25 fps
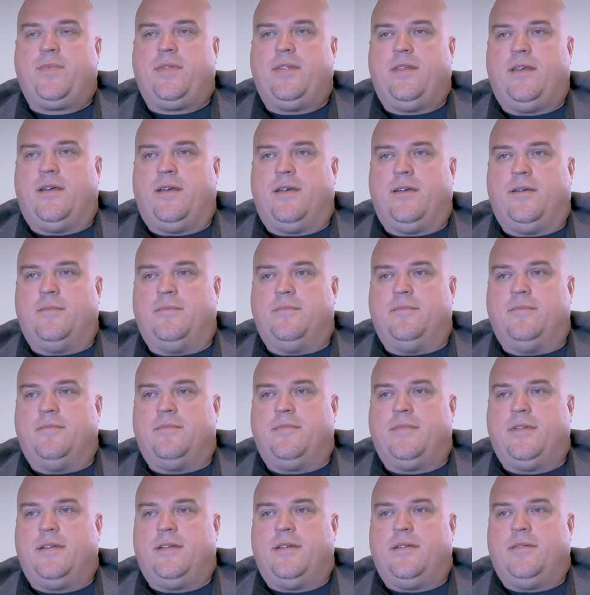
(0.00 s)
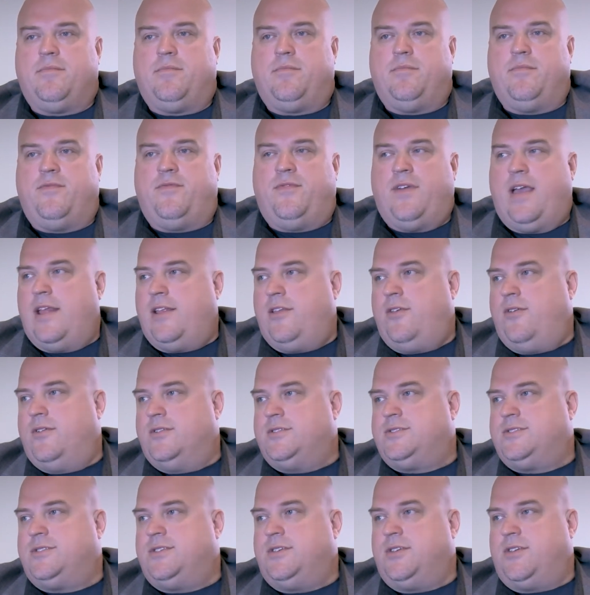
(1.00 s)
Um,
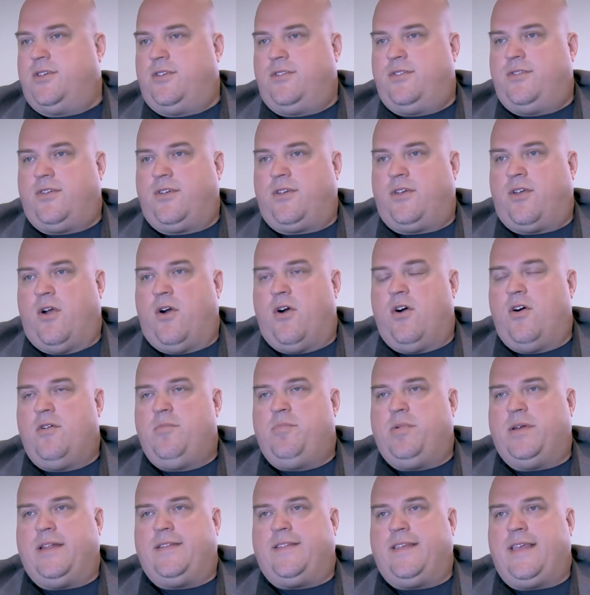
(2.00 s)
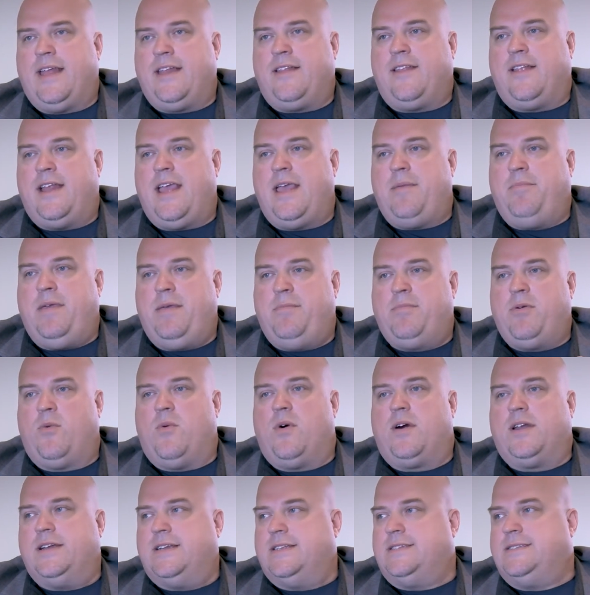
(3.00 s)
venues to, to go, but at the end of the day, people
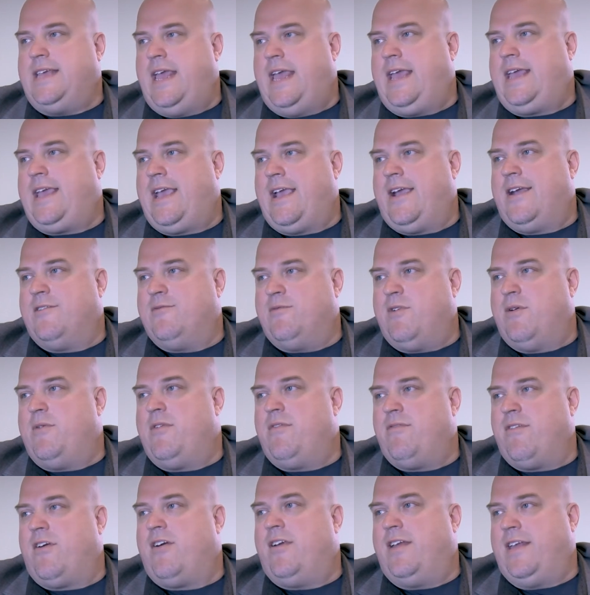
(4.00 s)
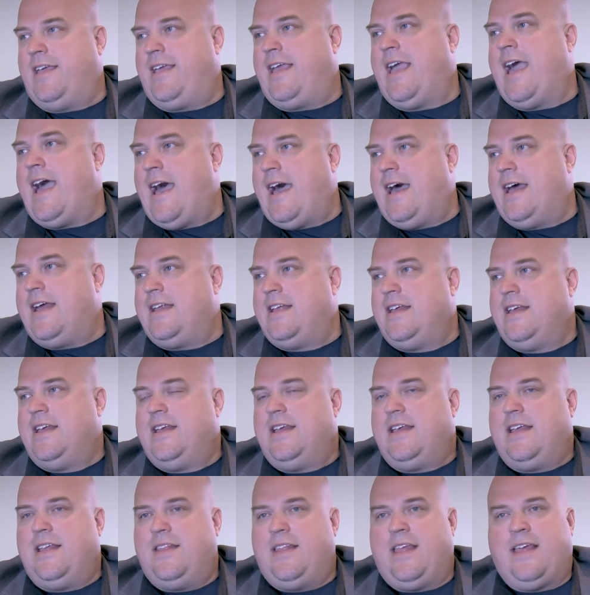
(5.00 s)
wanted to take care of what we've already got.
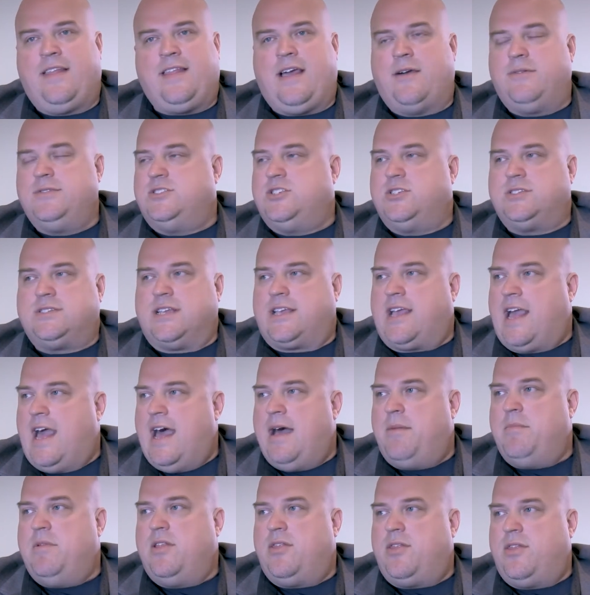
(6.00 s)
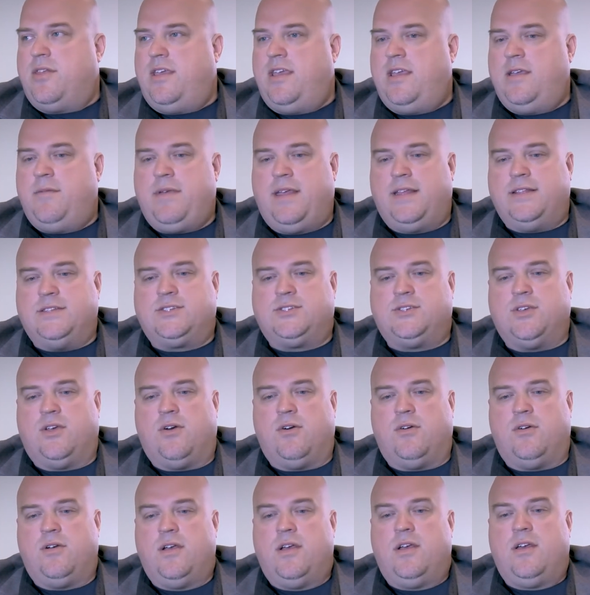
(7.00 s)
That, that was just a common theme. And
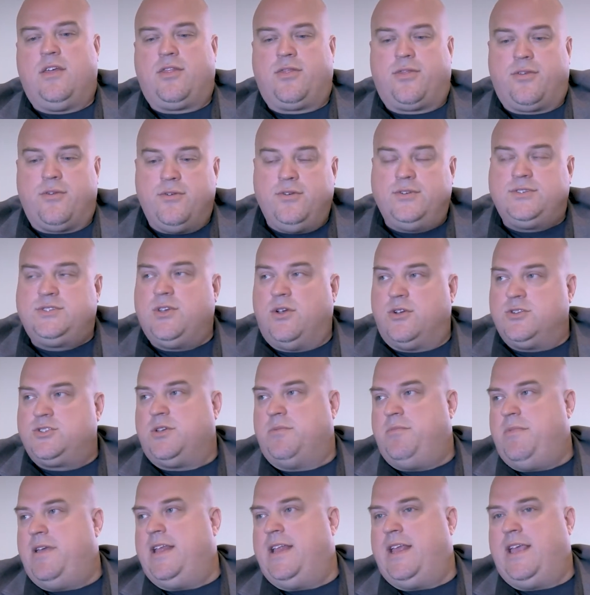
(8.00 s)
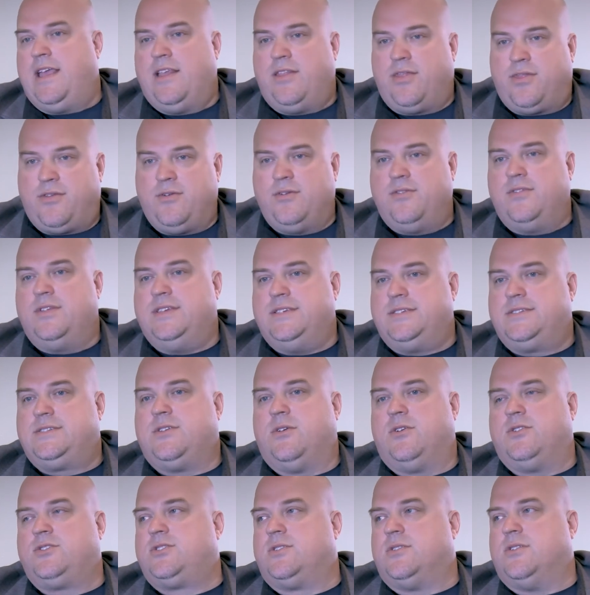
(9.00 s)
so through social media and through these
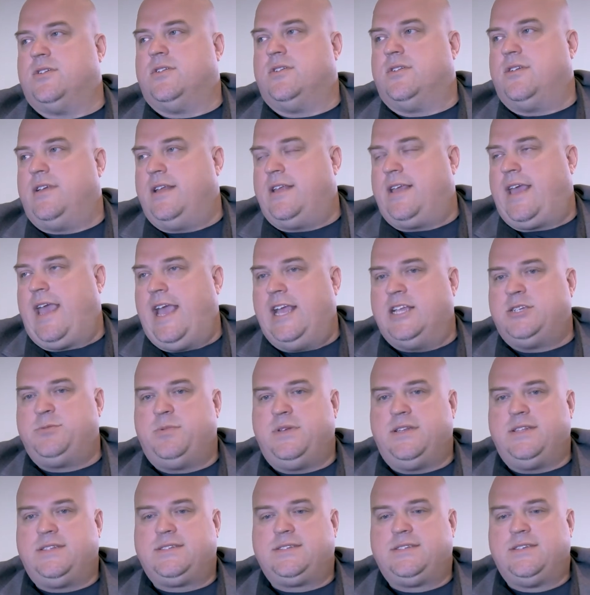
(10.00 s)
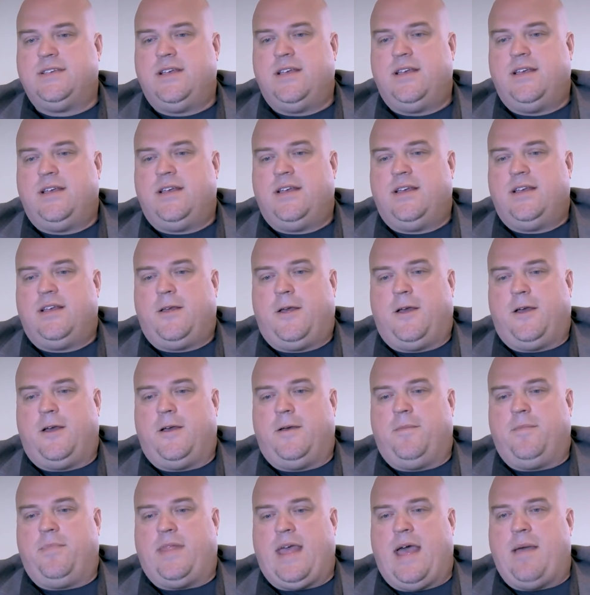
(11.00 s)
social engagements,
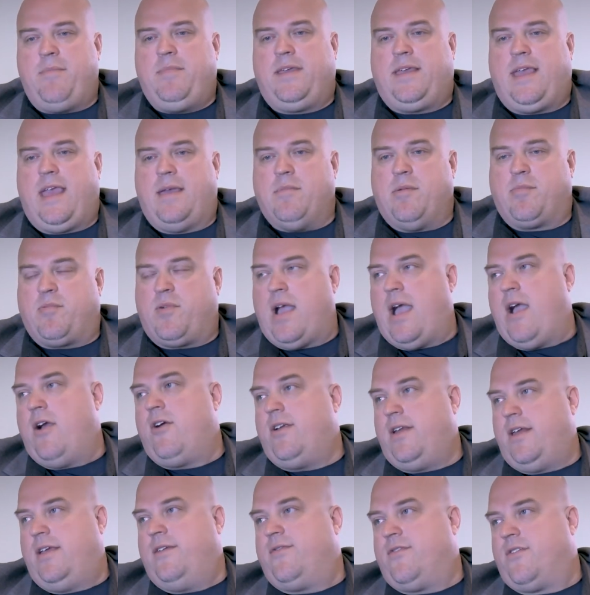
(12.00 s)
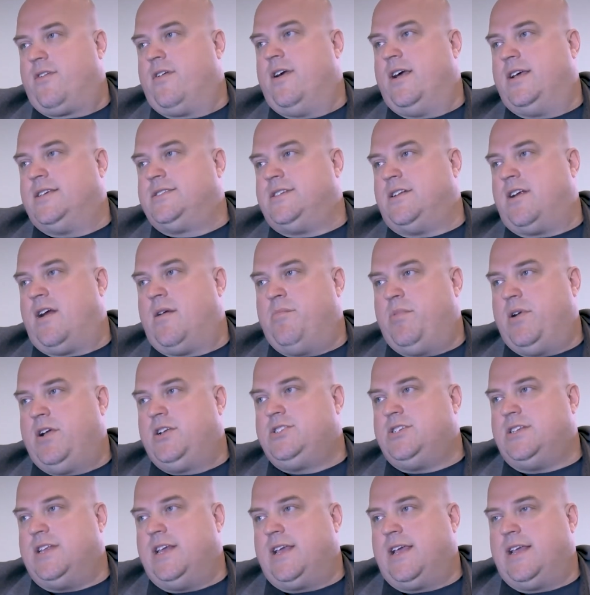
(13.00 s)
um, that became a priority for us in our
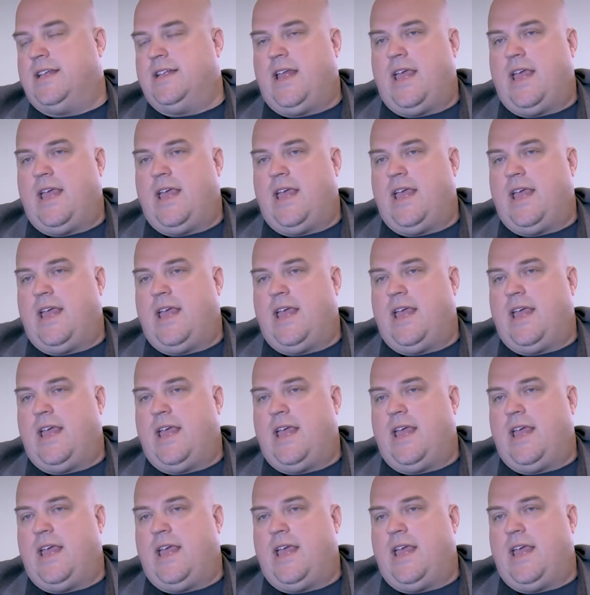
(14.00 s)
budgeting.